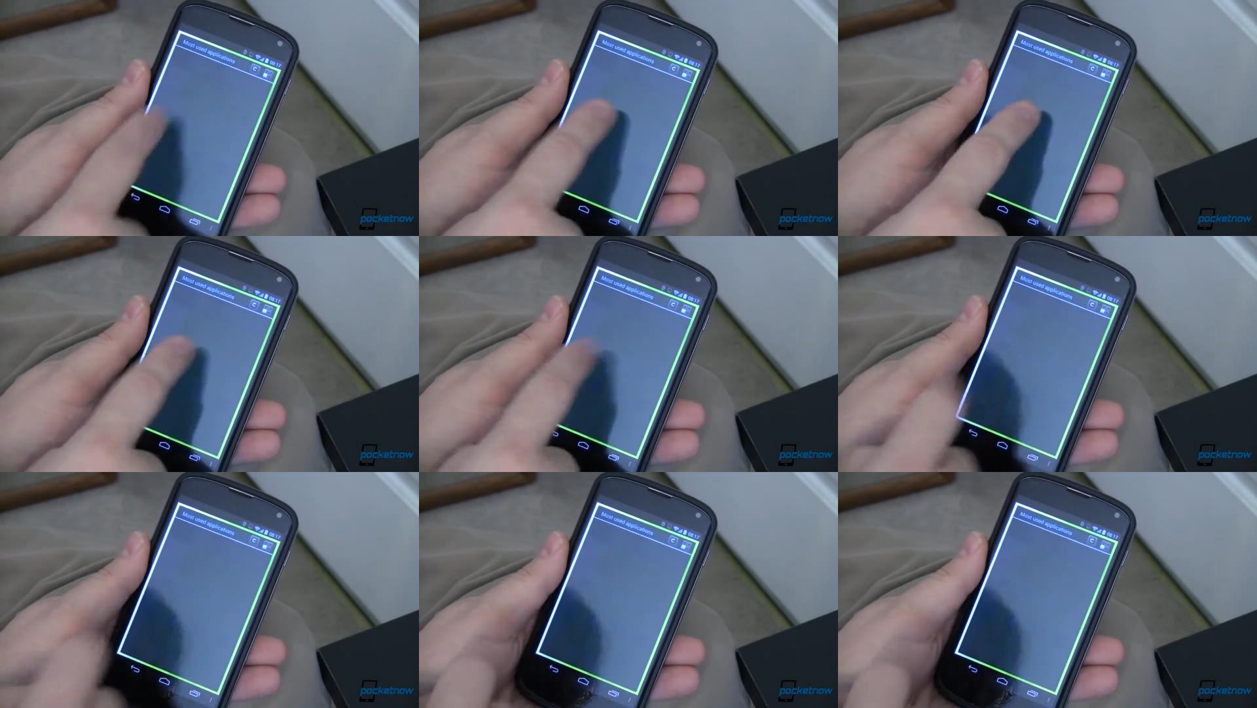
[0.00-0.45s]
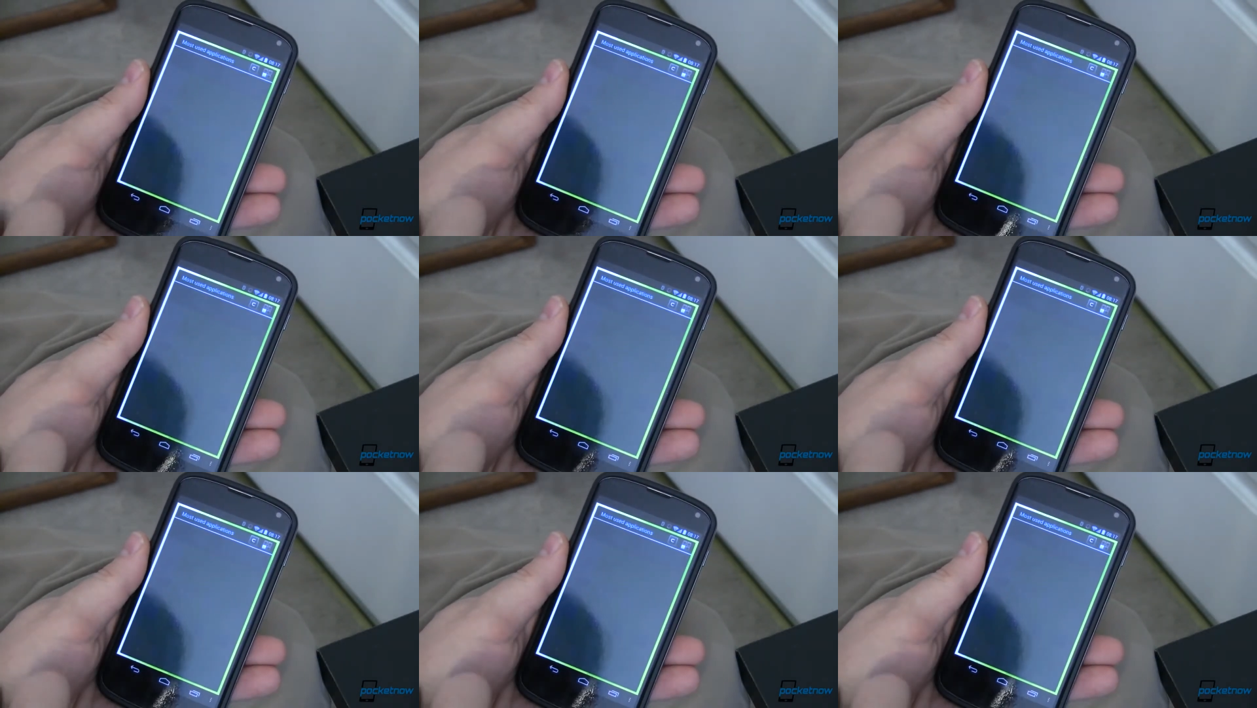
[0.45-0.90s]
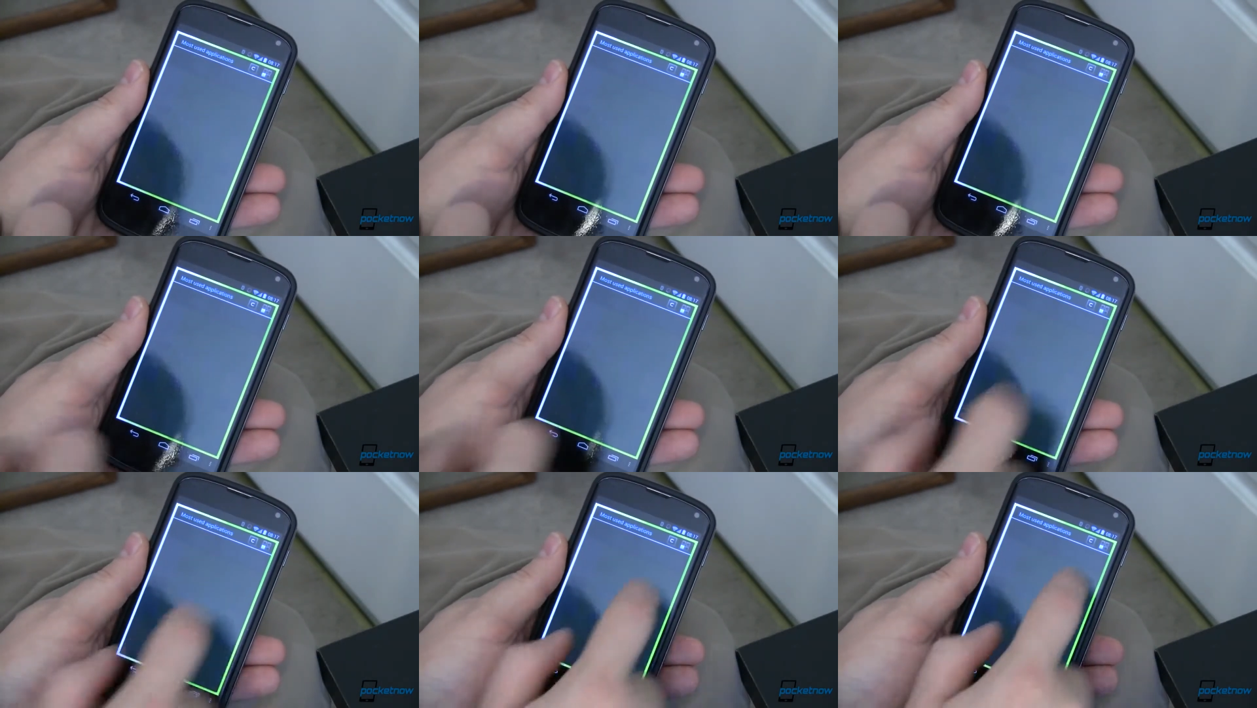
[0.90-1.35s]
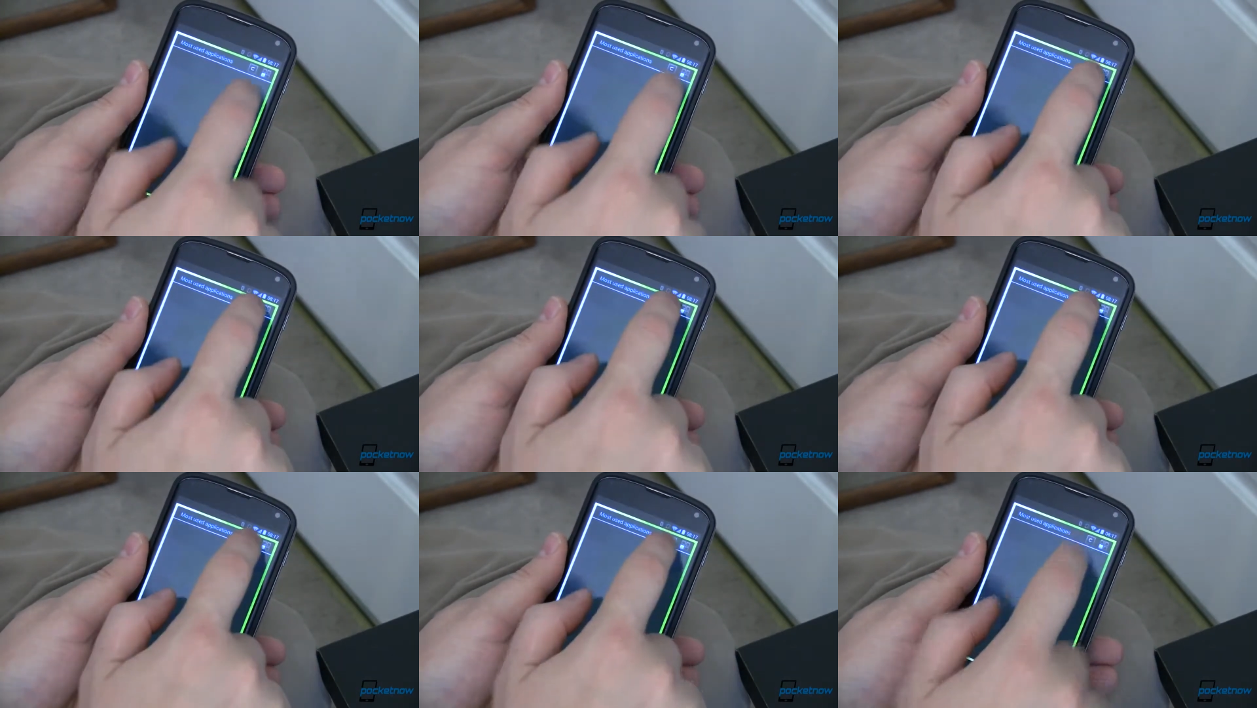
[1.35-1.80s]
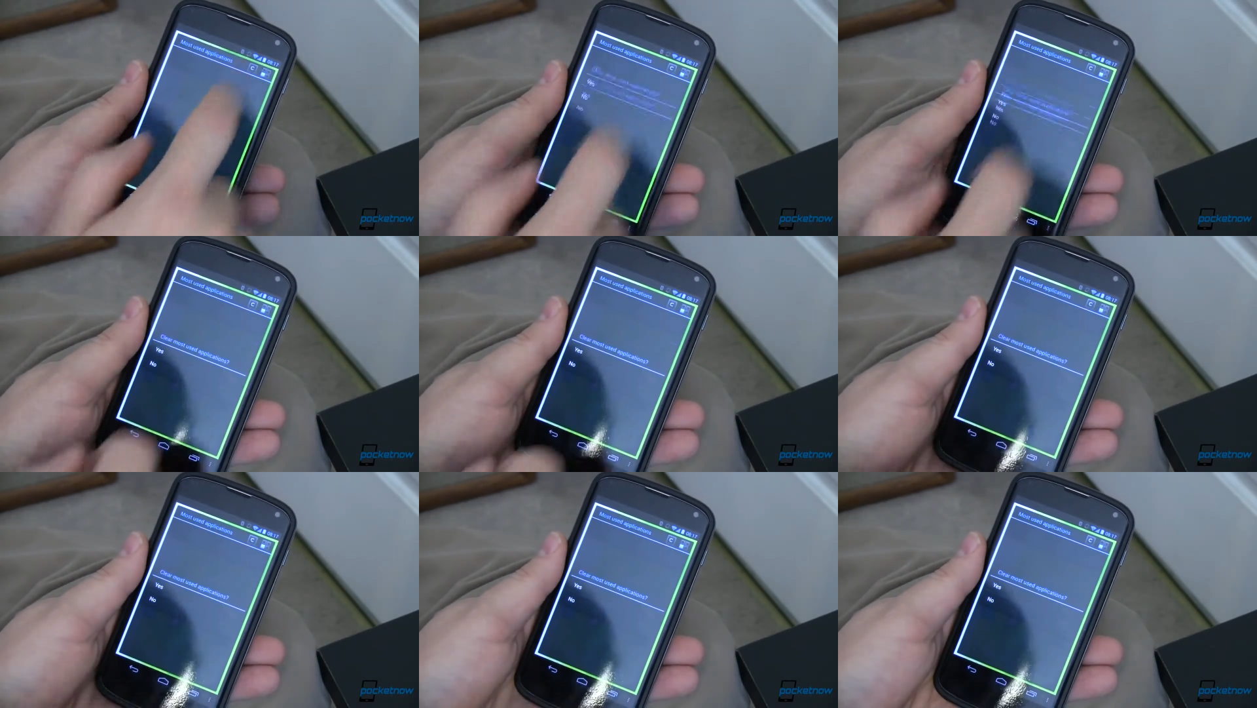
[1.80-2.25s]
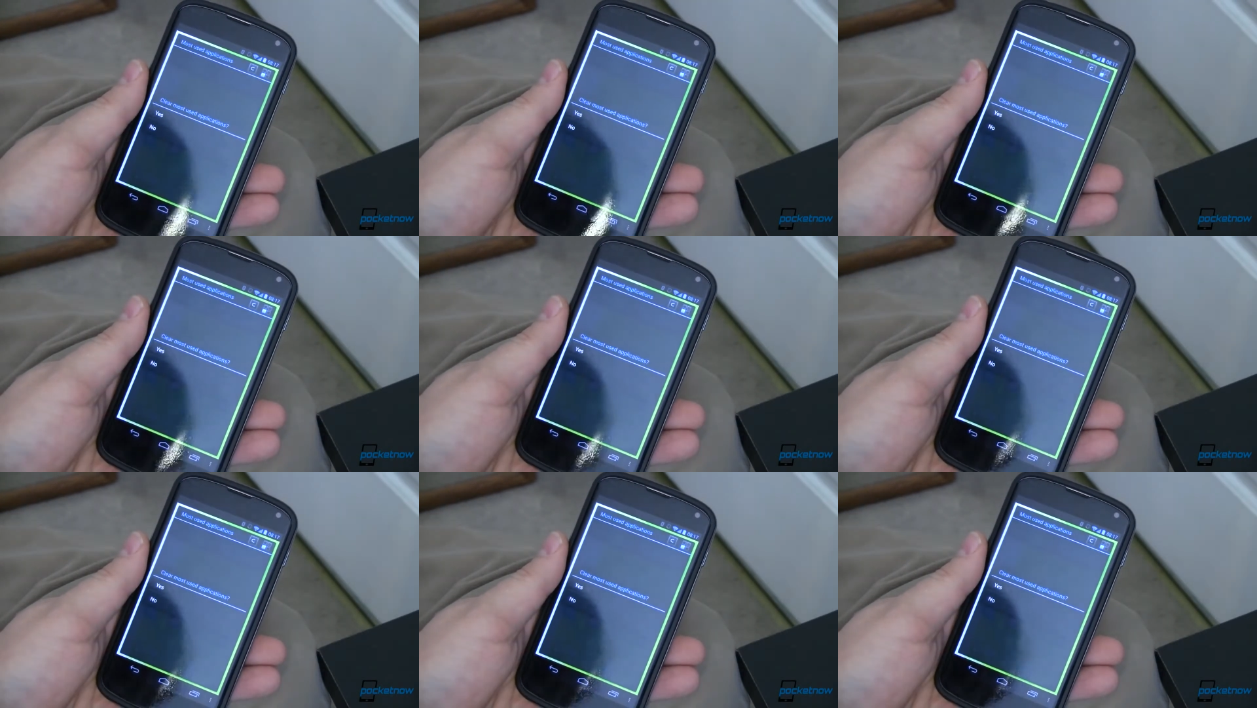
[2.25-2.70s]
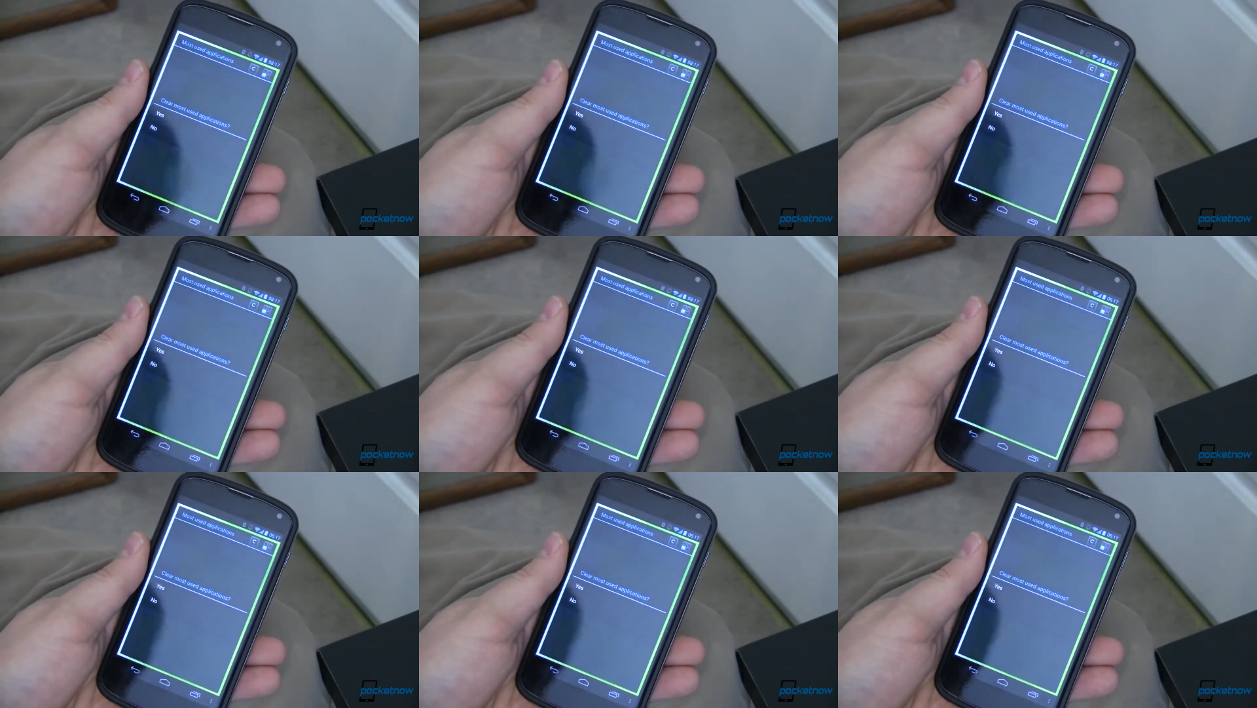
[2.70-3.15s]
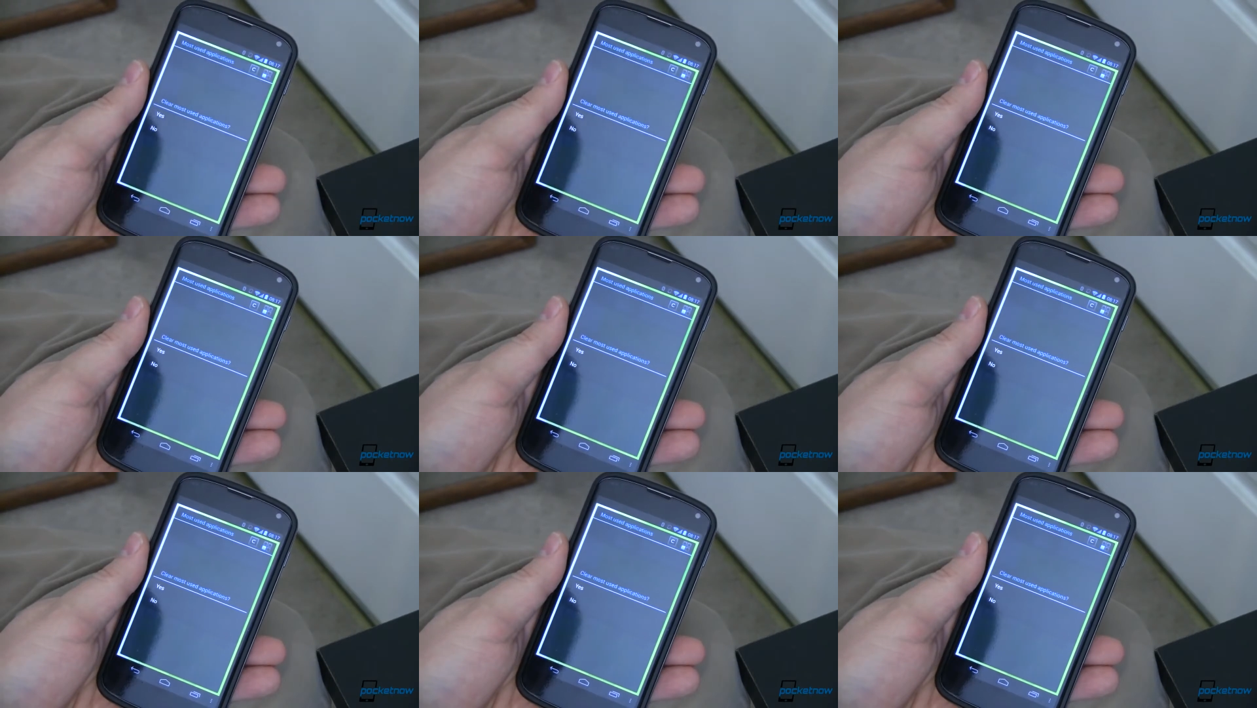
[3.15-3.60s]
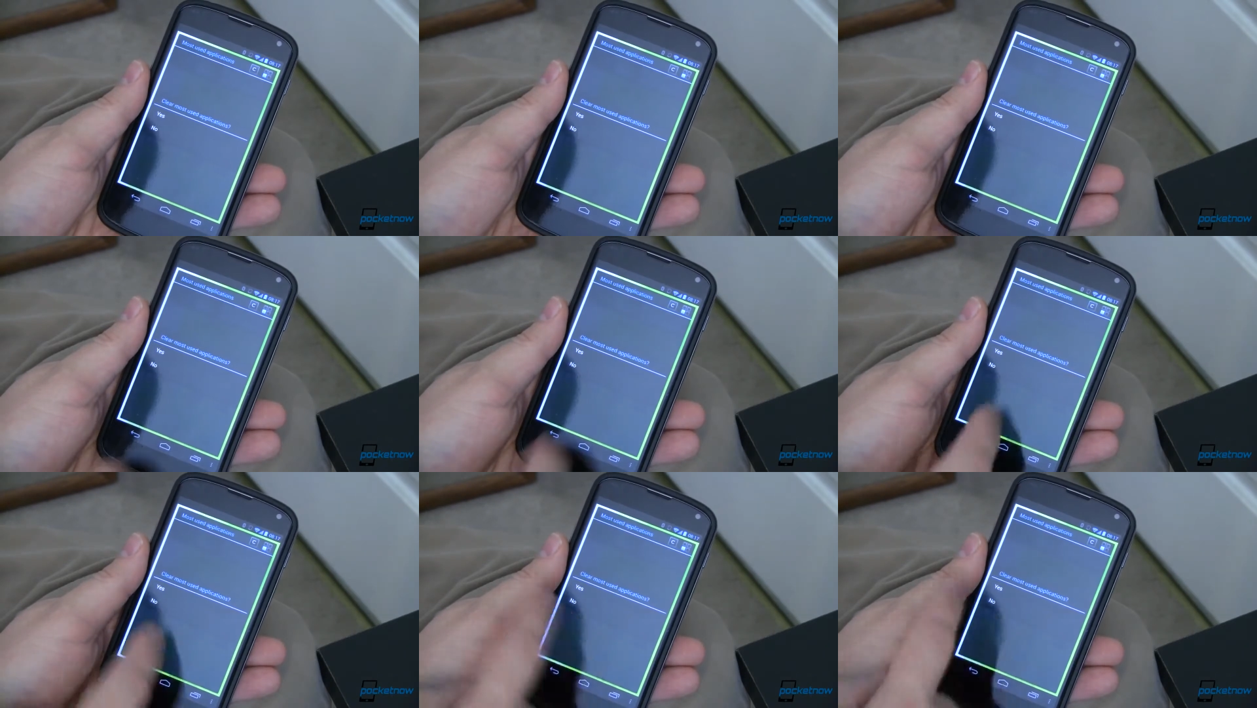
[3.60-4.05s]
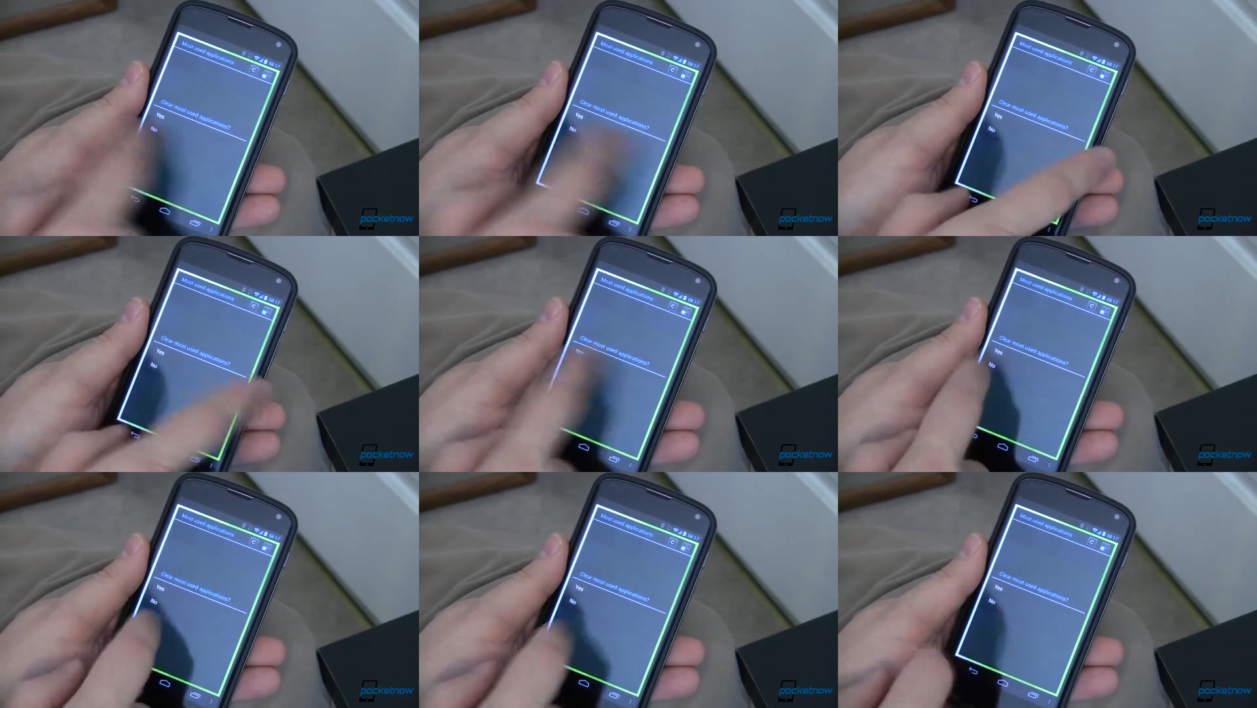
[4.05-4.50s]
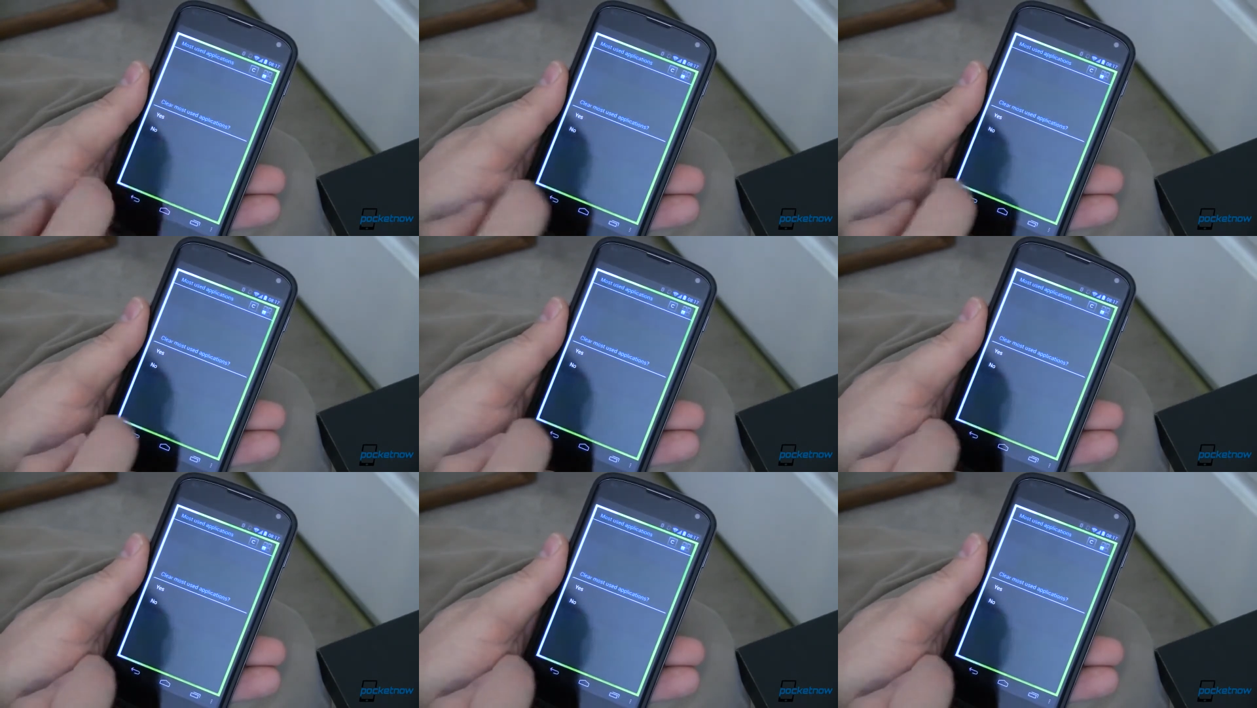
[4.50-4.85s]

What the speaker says: Nobody's mouth can be seen.